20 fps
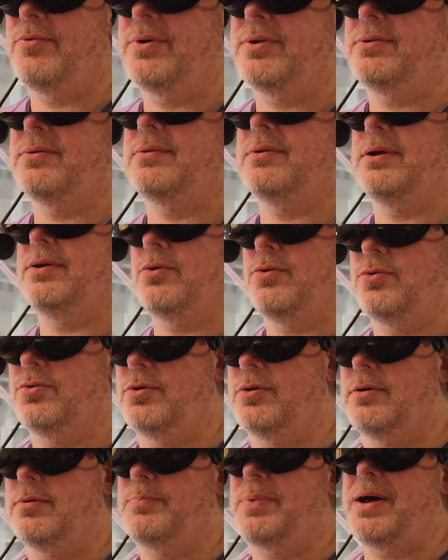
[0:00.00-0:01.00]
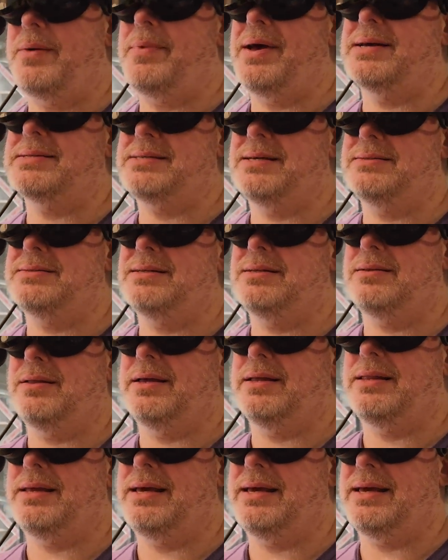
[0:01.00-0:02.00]
with an older Pimax headset
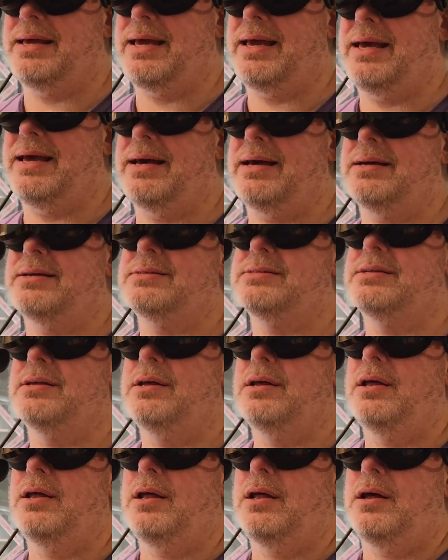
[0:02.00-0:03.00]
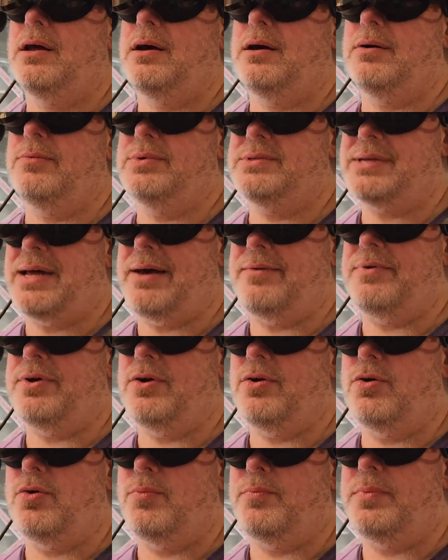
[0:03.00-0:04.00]
like the 8KX, uh, which I have at
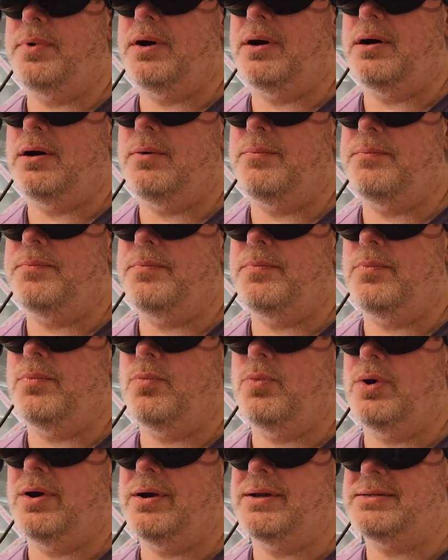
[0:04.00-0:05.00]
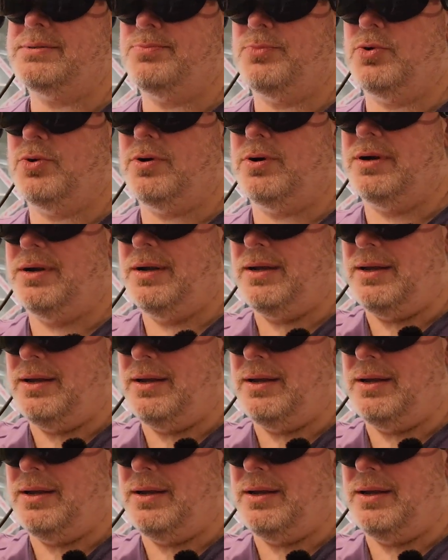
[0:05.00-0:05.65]
home, um, where it's more